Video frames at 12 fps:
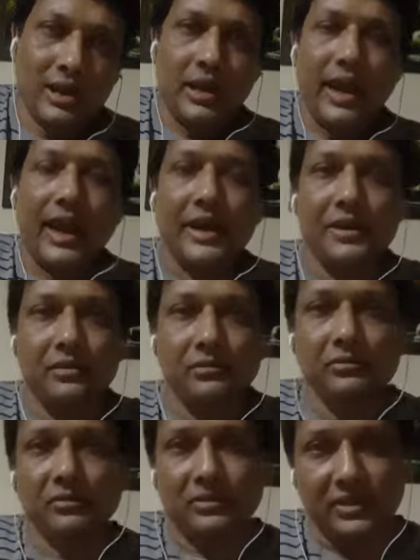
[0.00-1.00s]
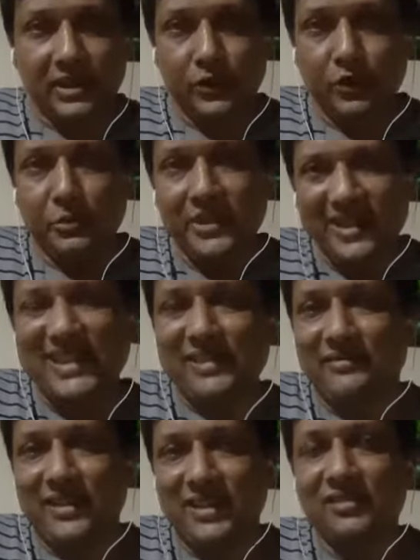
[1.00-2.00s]
and there will be
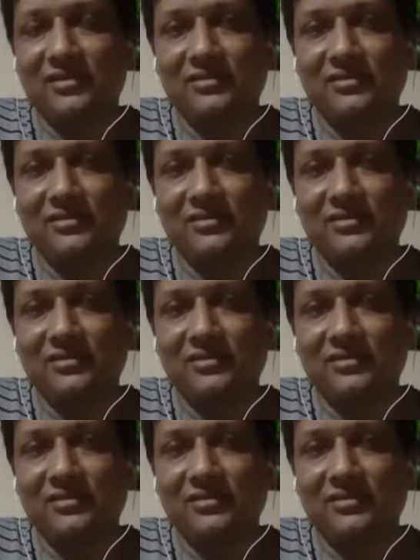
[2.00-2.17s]
receiver